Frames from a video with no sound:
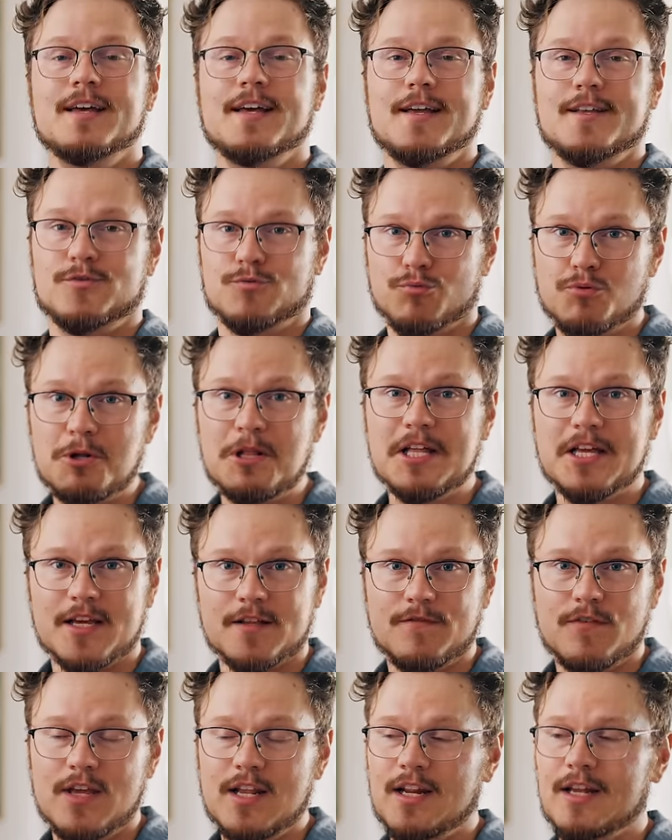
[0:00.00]
It's really
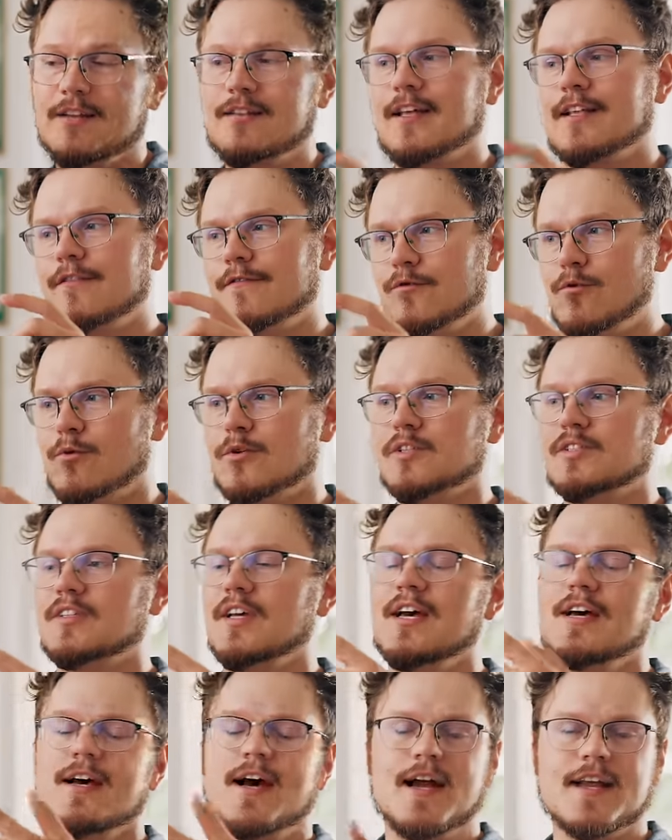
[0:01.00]
convenient. And of course,
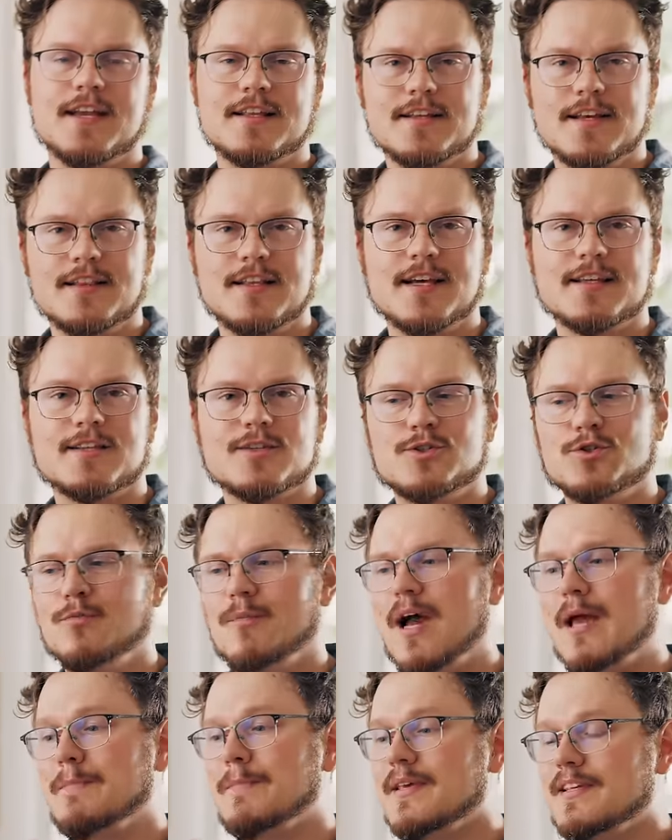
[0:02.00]
I can connect this to
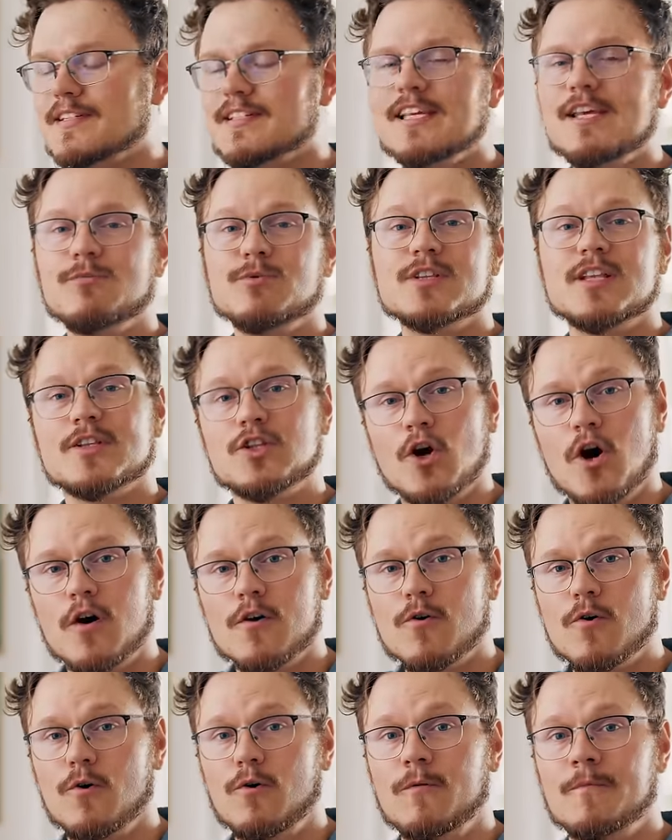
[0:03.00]
my PC with the
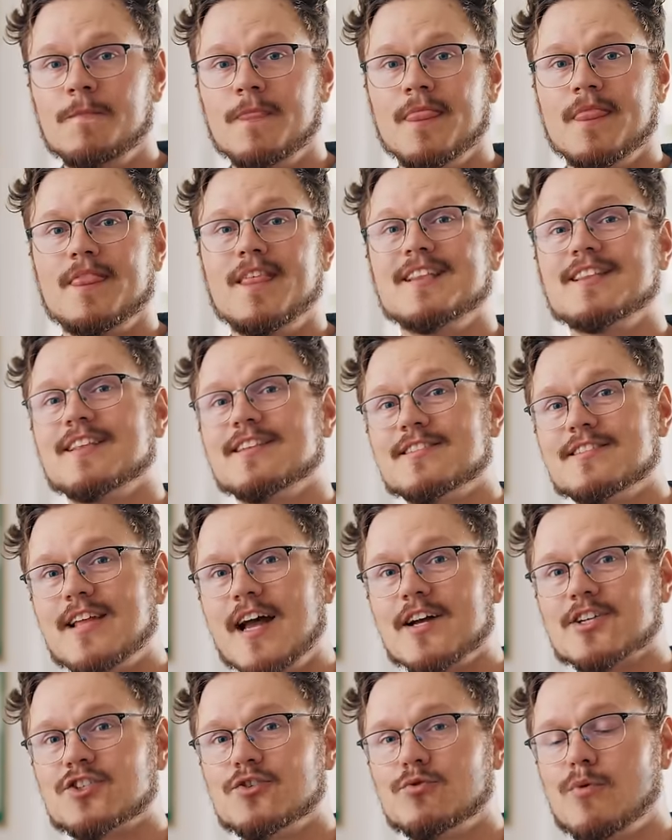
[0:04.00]
dongle that can
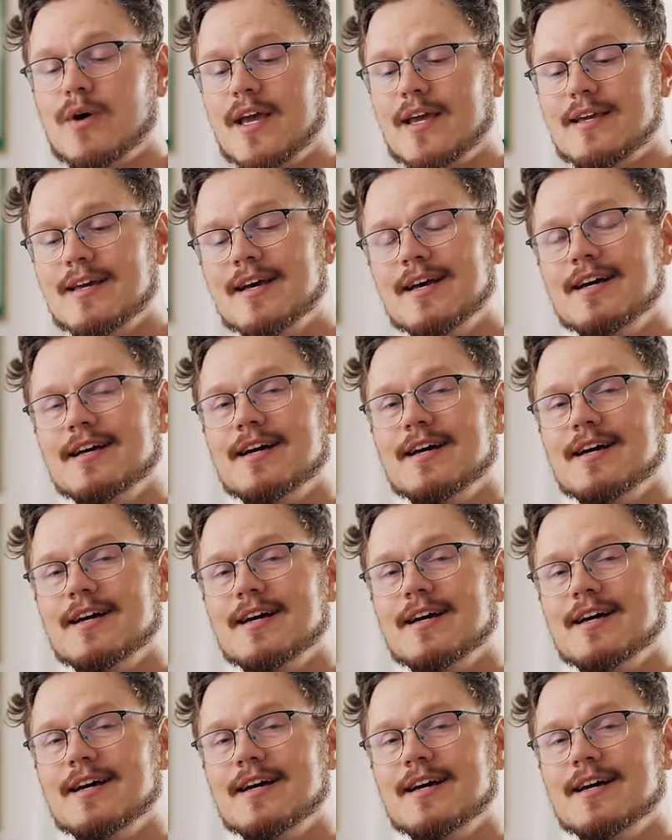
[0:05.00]
stash away